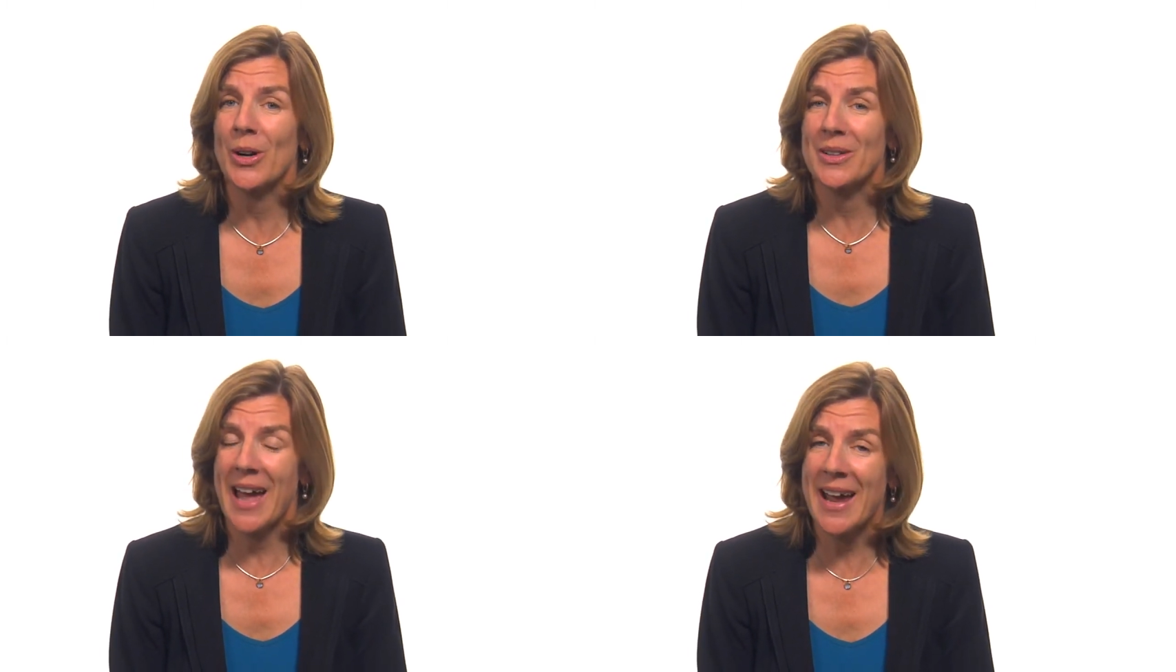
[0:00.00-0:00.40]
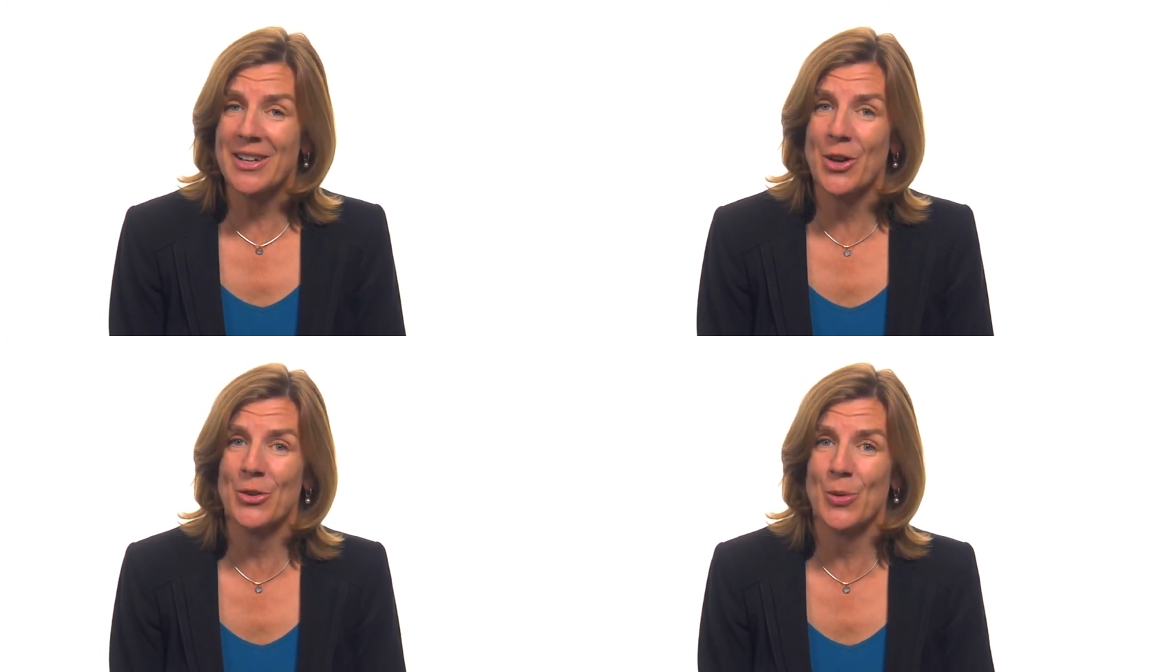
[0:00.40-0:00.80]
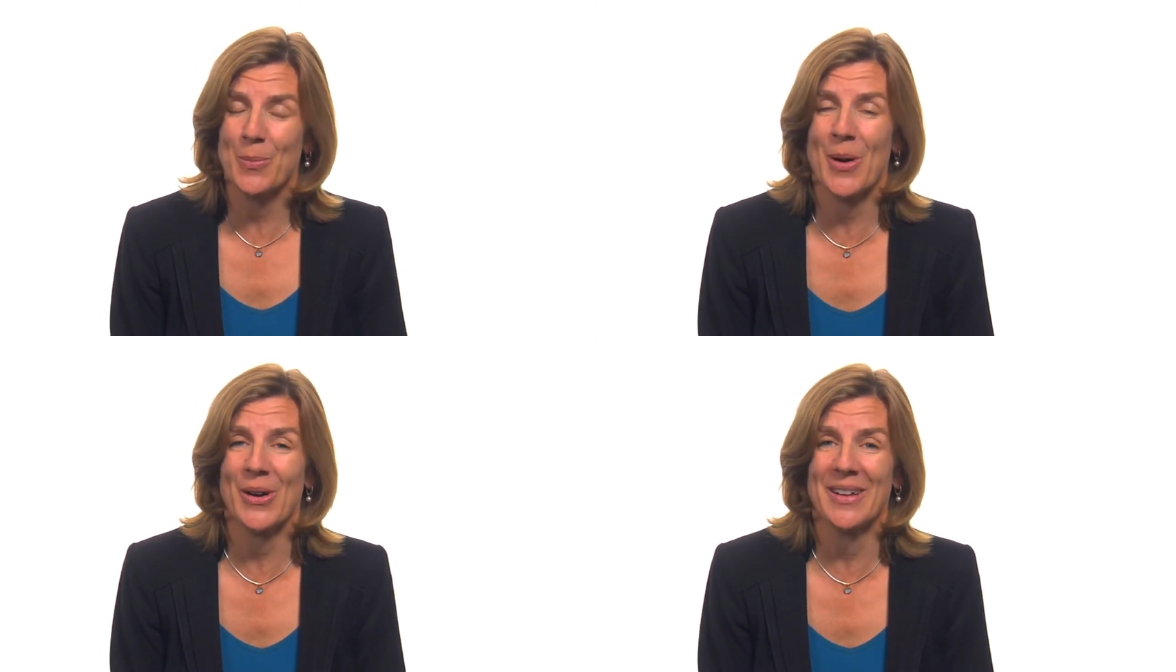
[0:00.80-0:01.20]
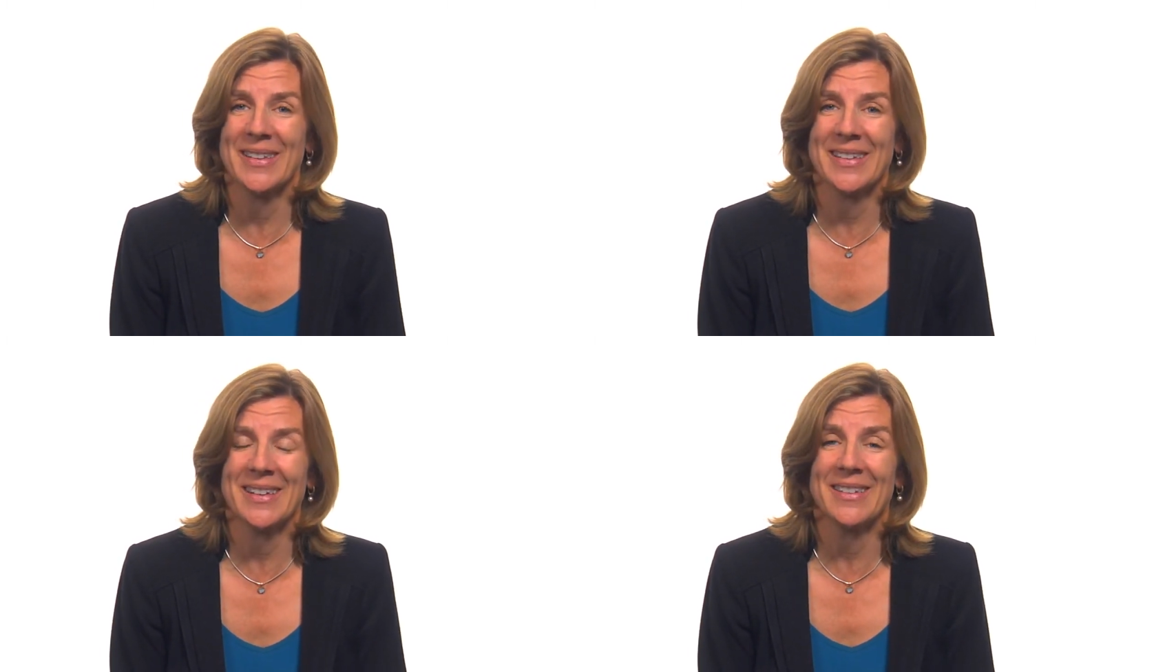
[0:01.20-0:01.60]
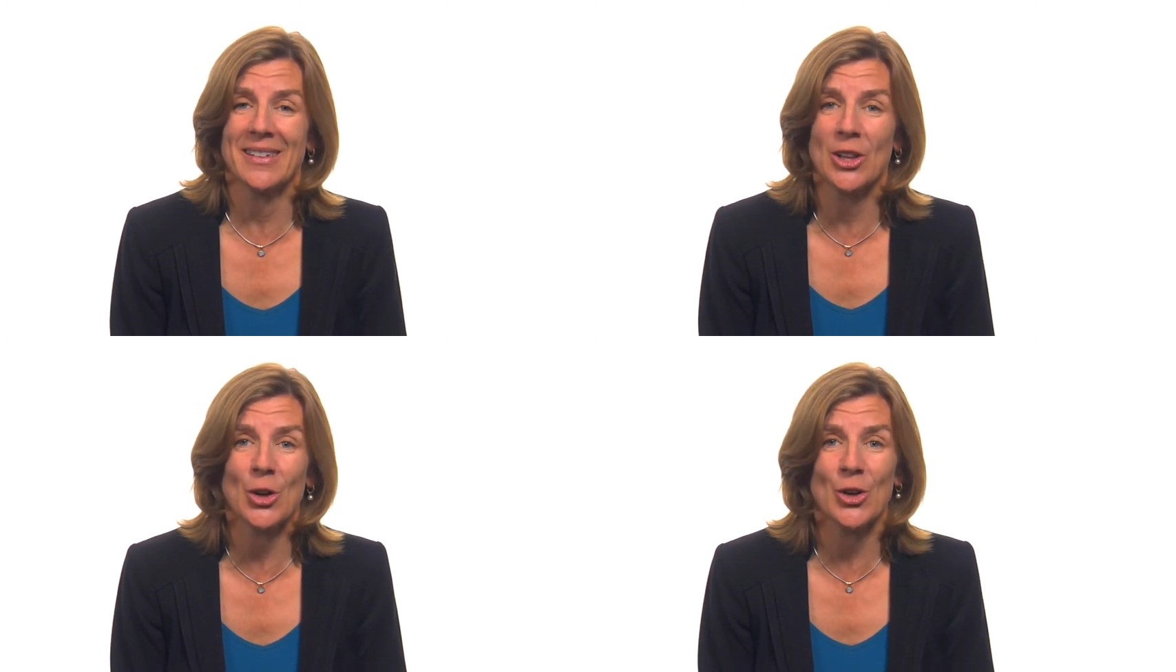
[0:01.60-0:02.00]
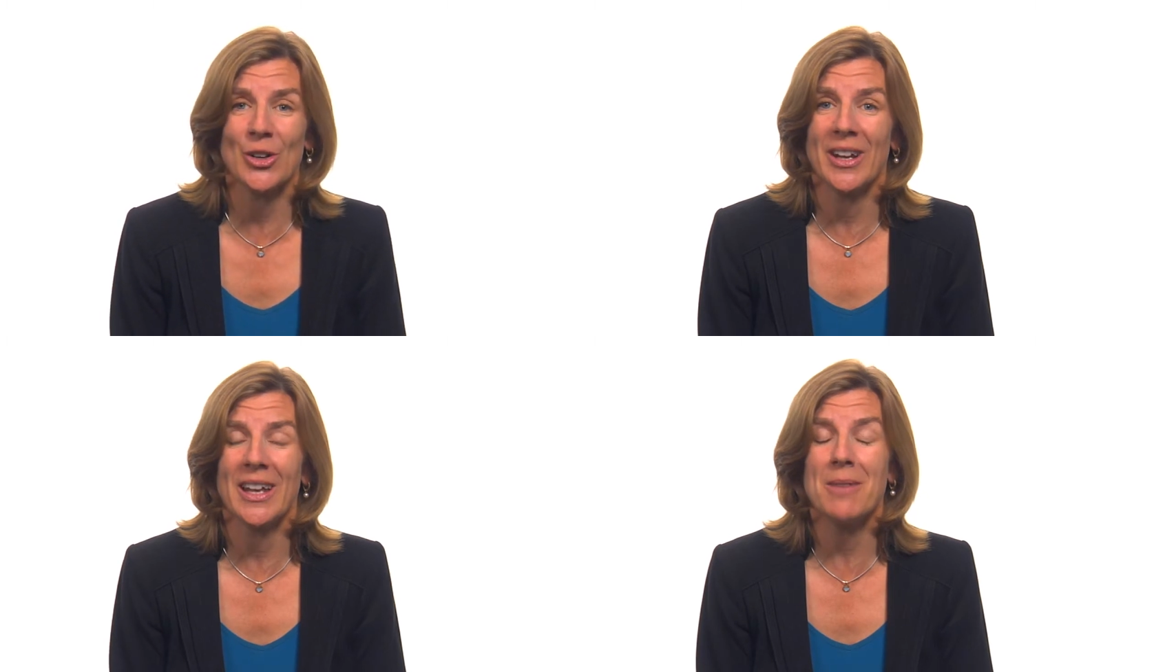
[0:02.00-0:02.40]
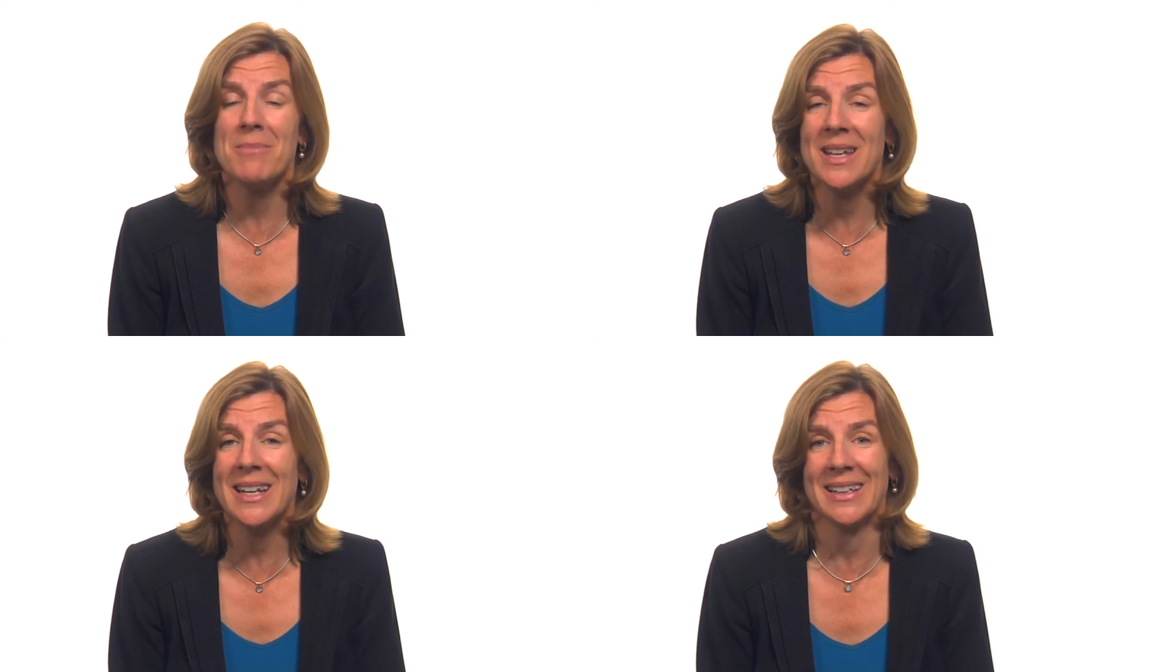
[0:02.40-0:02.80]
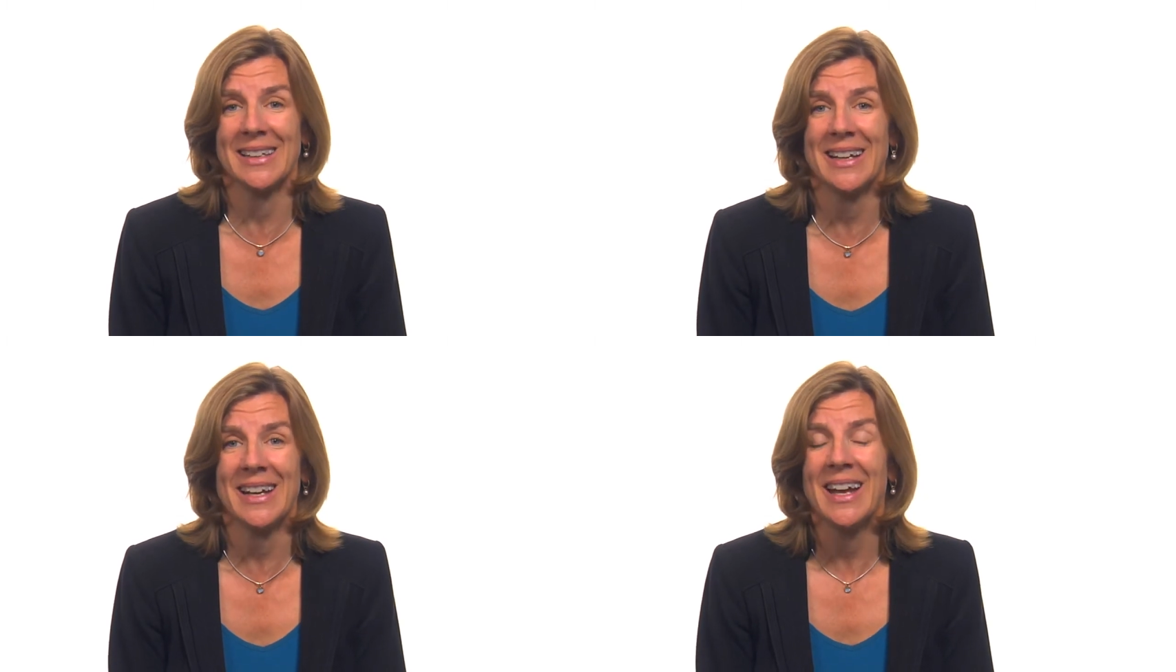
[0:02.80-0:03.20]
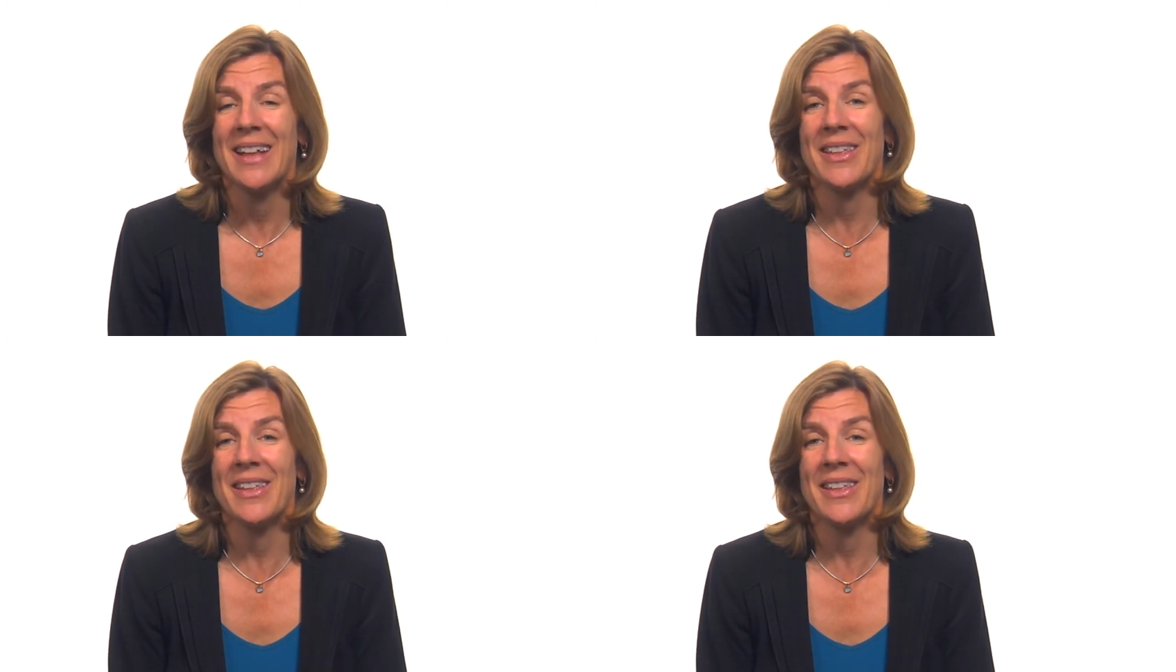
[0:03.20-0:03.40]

are diagnosed with Parkinson's learn immediately